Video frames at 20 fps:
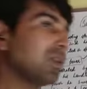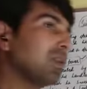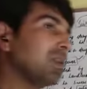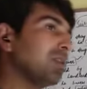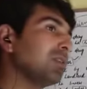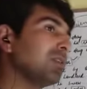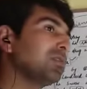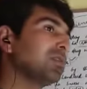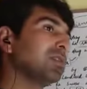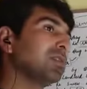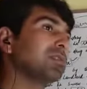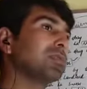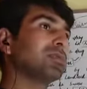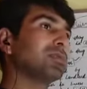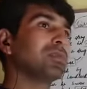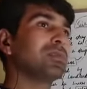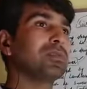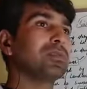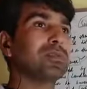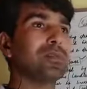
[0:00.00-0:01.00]
he
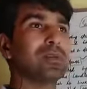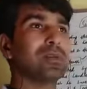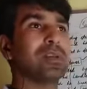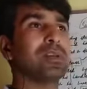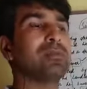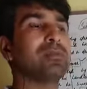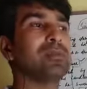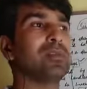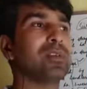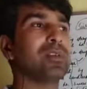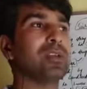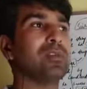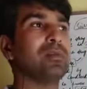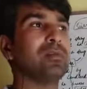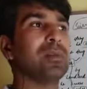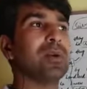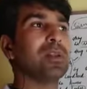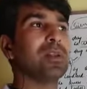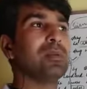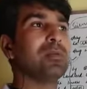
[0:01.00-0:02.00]
just told him to give
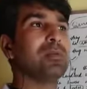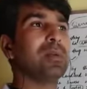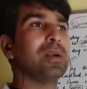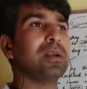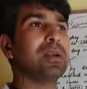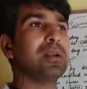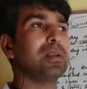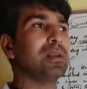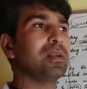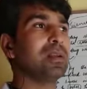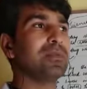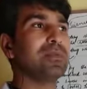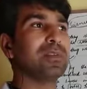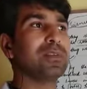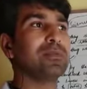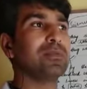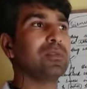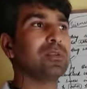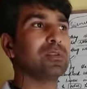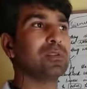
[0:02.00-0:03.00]
money, but
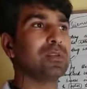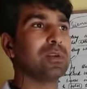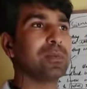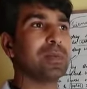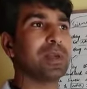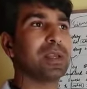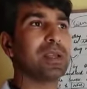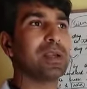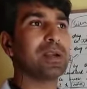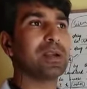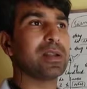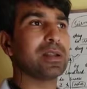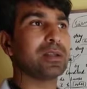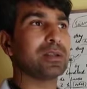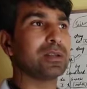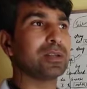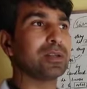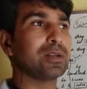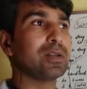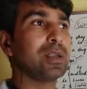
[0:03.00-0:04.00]
Griffin was not paying
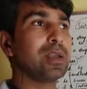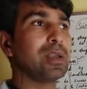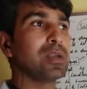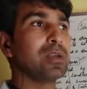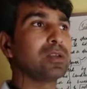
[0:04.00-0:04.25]
attention.